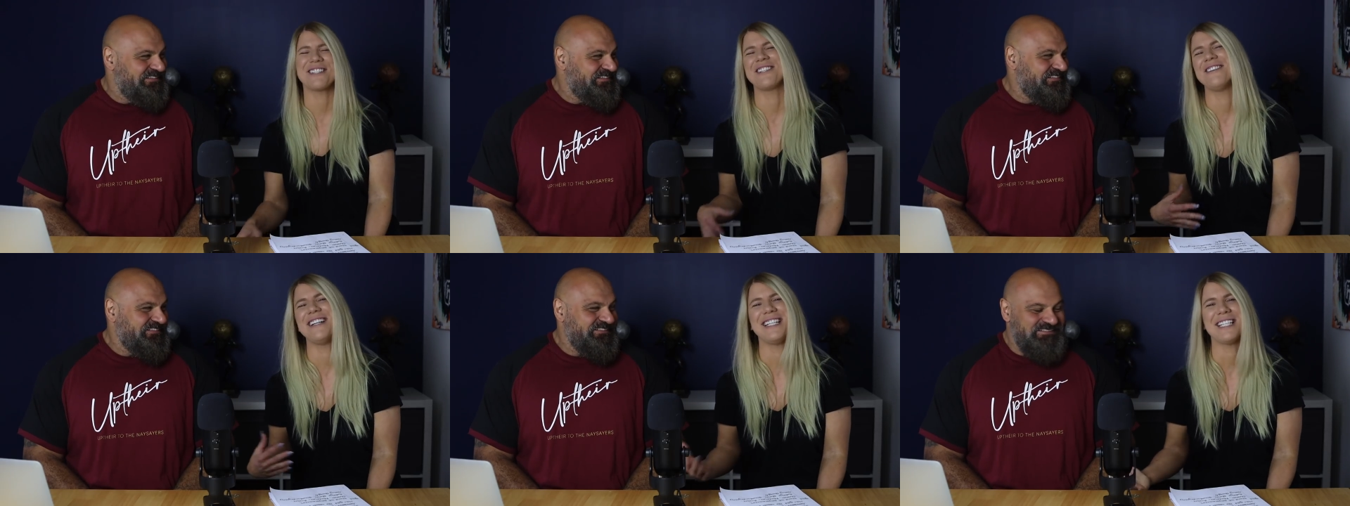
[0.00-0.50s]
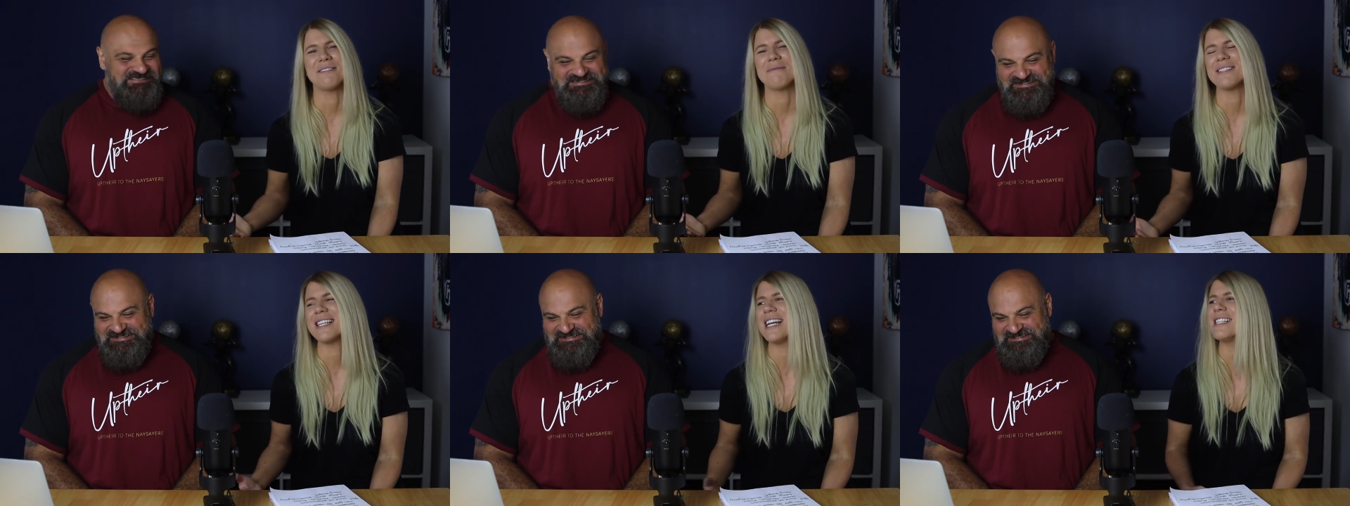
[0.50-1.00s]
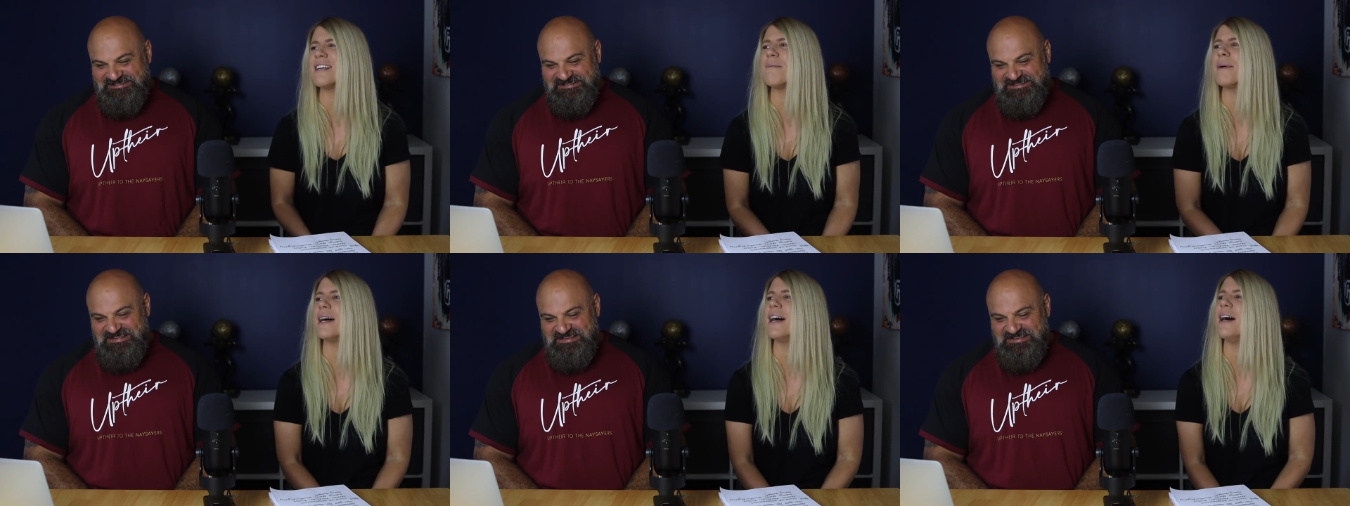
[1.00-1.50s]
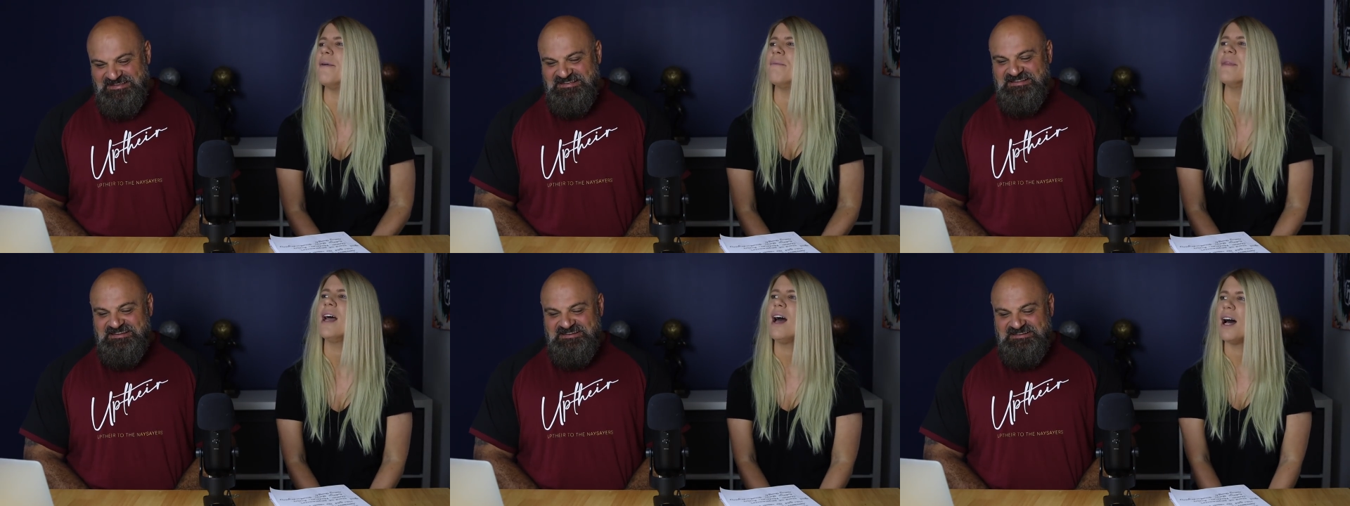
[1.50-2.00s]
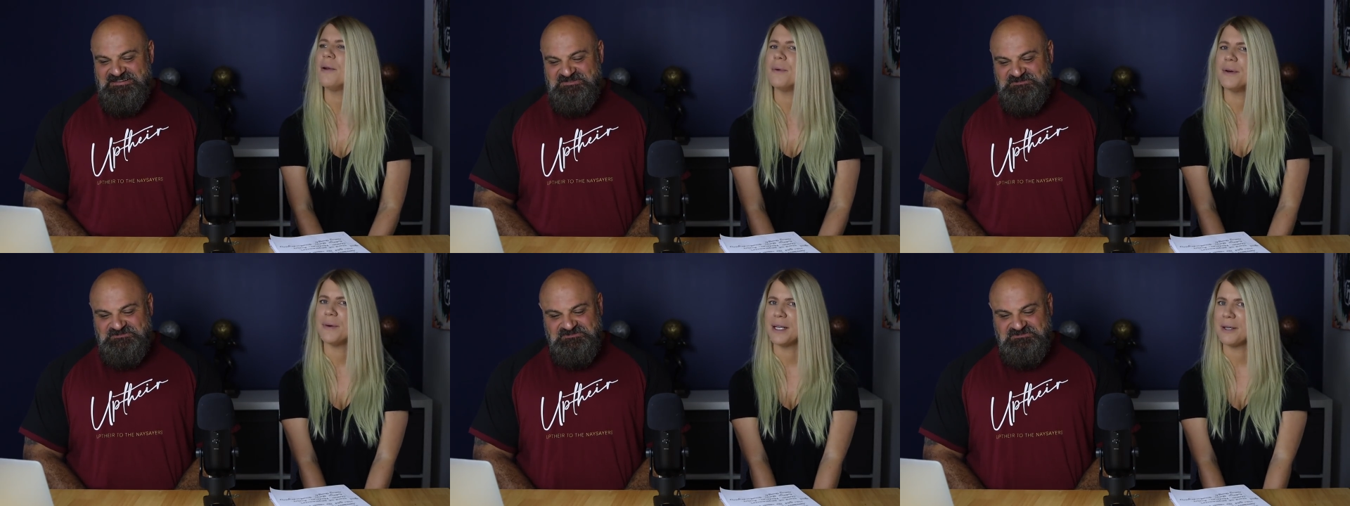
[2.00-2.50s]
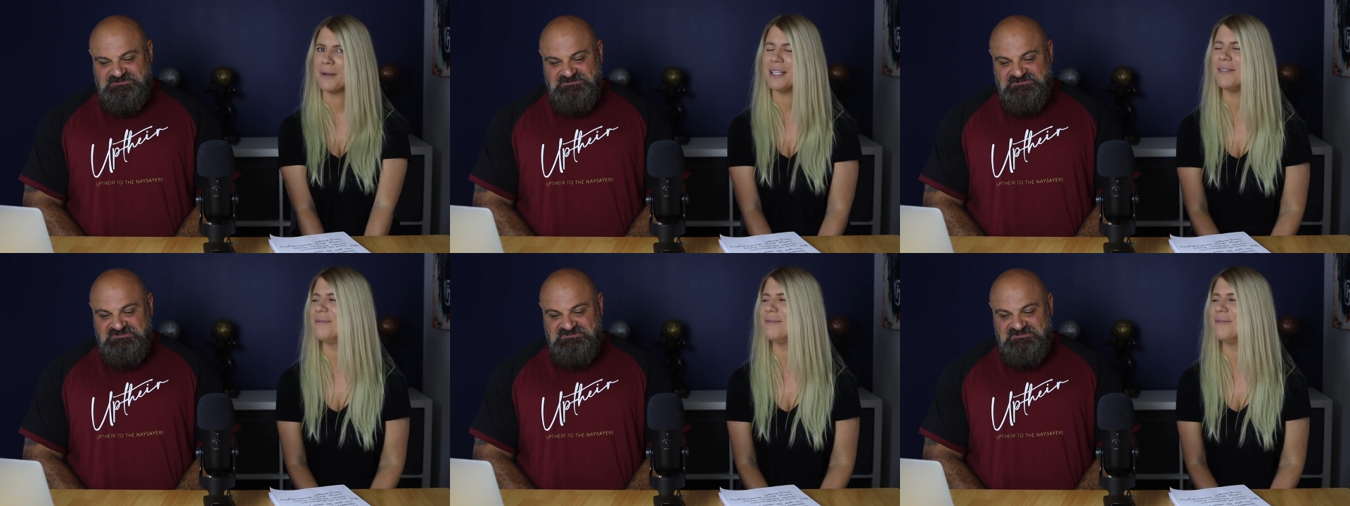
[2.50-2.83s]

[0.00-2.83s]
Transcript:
Speaker 1: sure I need to protect her, but um, I will anyway.